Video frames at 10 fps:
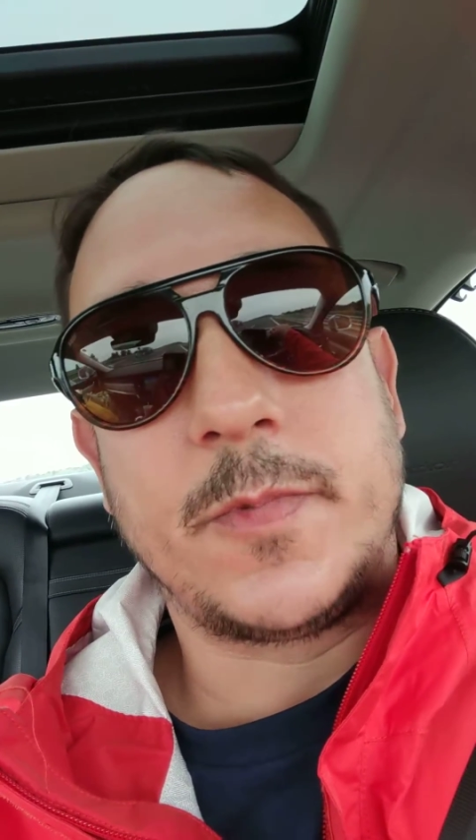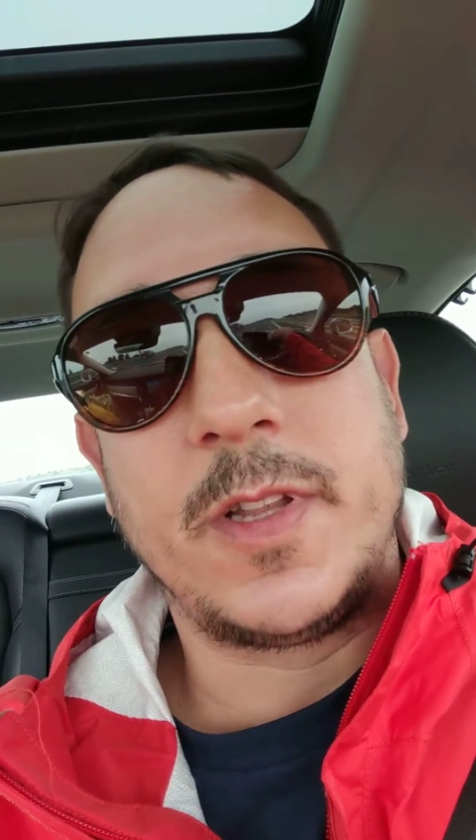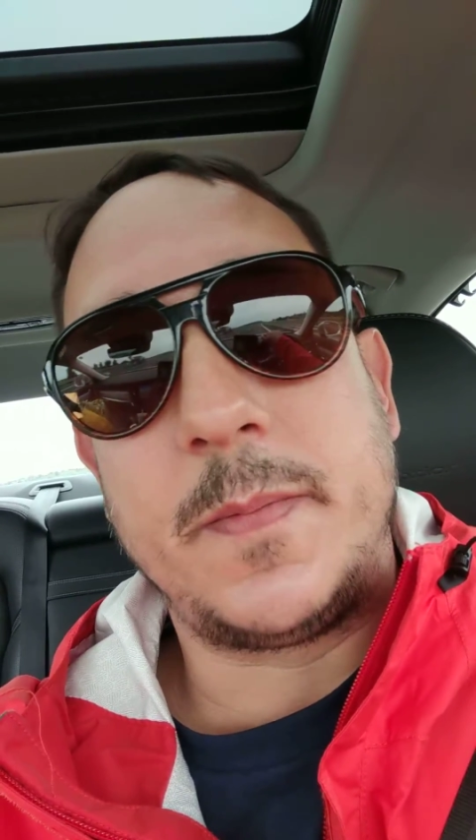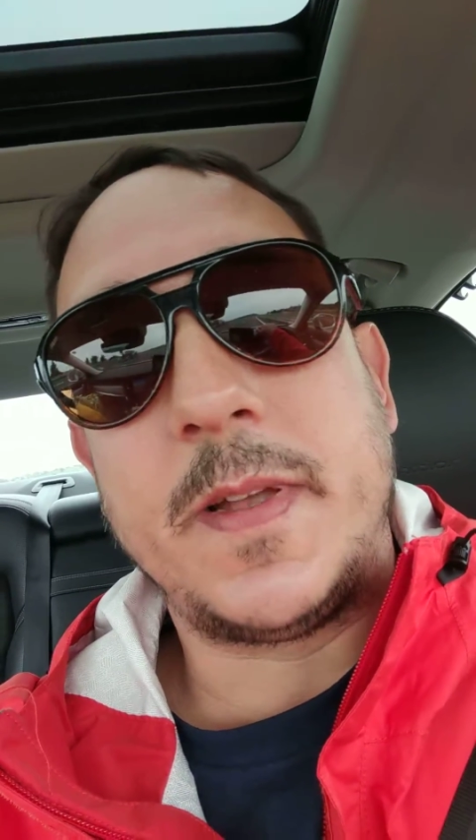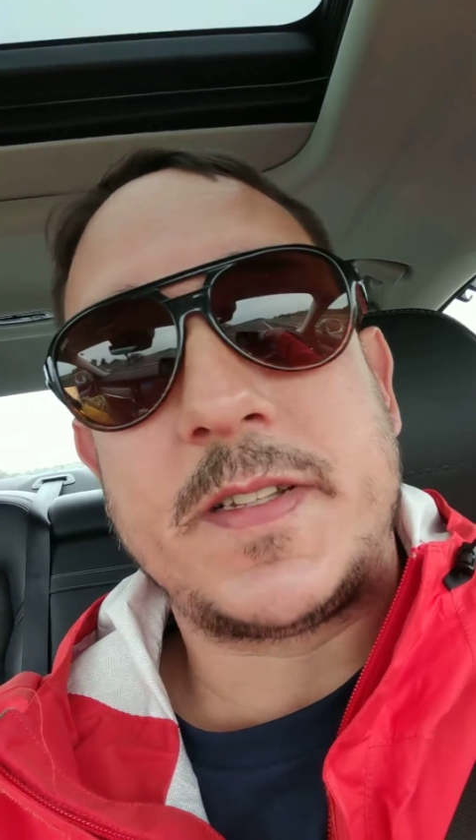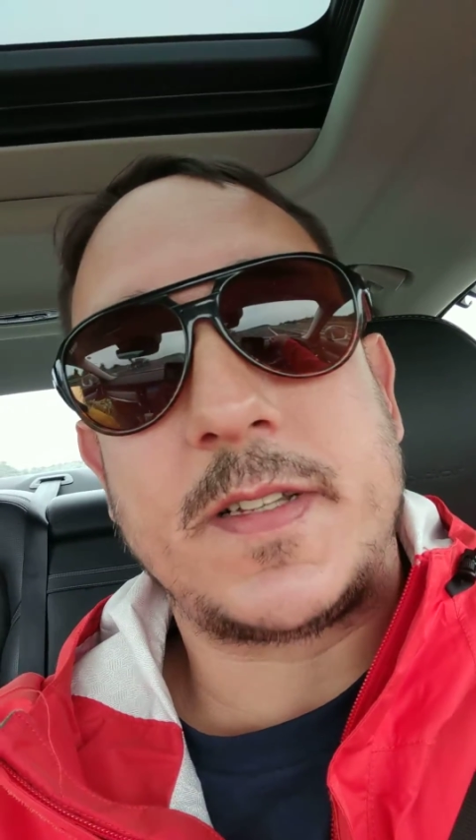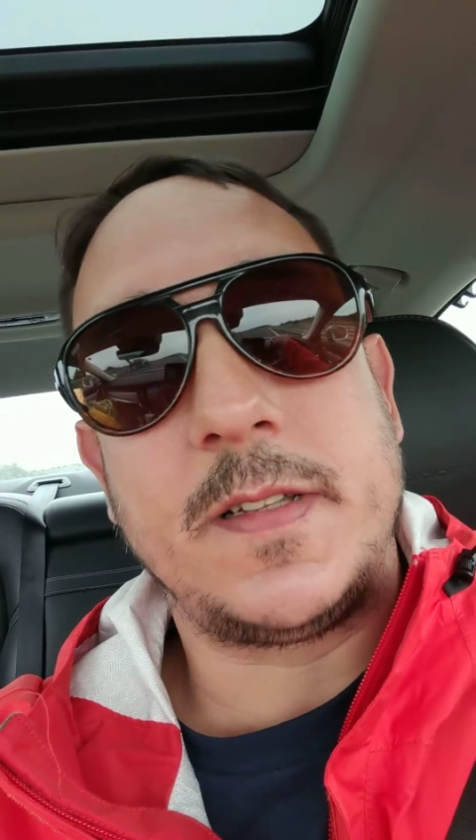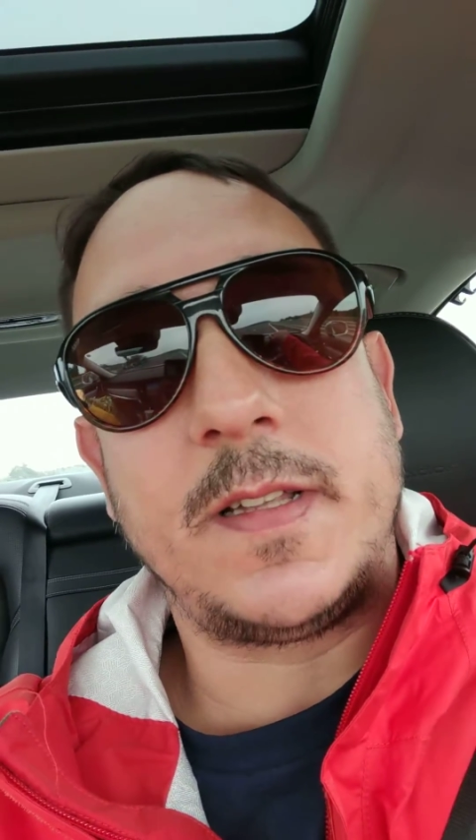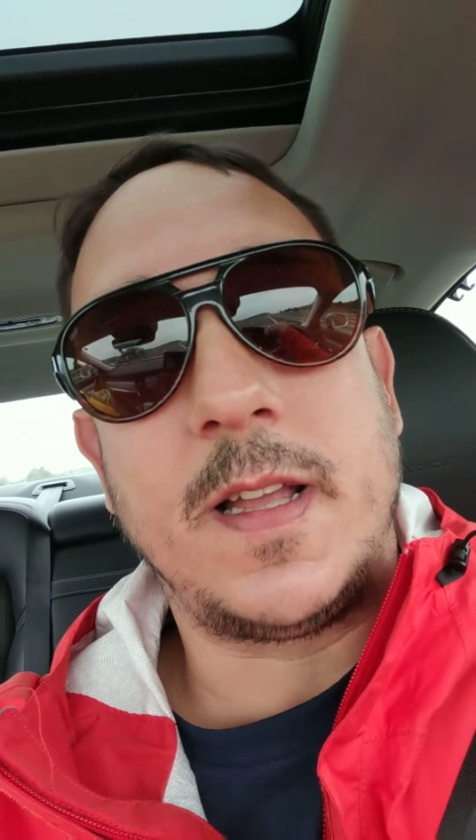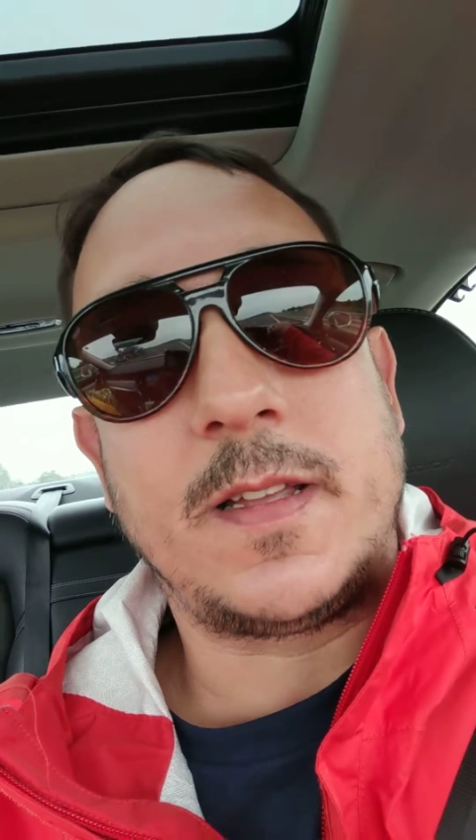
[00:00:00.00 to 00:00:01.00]
really
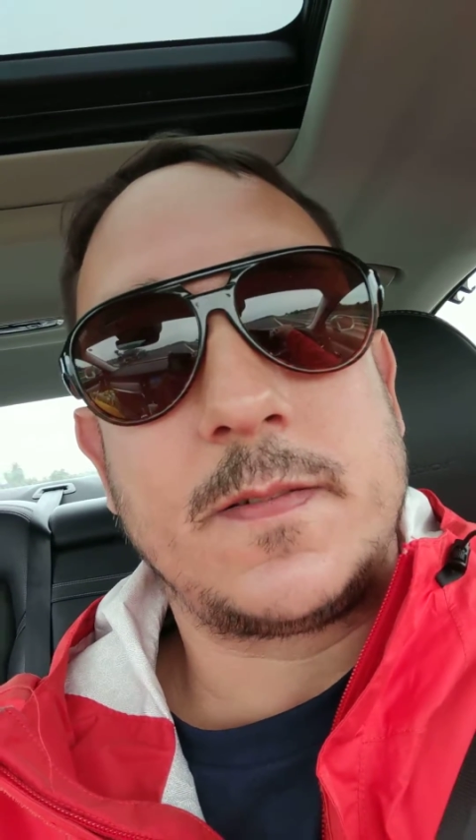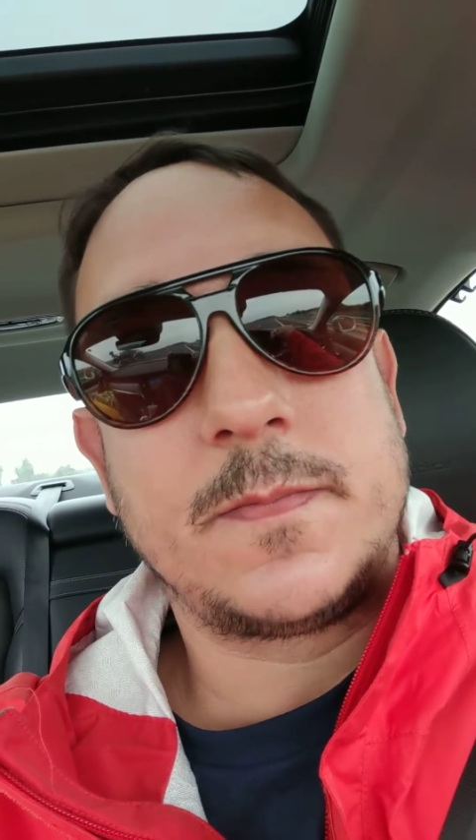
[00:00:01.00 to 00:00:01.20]
basically like